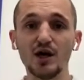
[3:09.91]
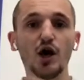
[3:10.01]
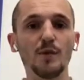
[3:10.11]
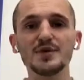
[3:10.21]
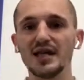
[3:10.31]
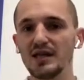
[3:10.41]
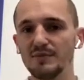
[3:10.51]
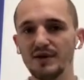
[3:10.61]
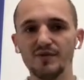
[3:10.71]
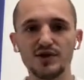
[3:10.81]
upselling them
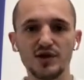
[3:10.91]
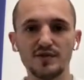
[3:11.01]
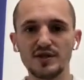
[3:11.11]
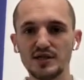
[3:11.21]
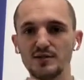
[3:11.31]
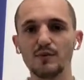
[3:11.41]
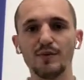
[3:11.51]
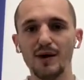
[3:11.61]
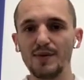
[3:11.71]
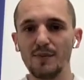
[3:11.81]
different services.
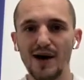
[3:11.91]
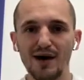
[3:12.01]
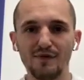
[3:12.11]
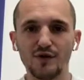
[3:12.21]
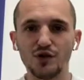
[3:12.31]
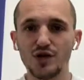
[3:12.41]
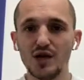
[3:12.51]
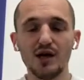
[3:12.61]
Might be a power flush,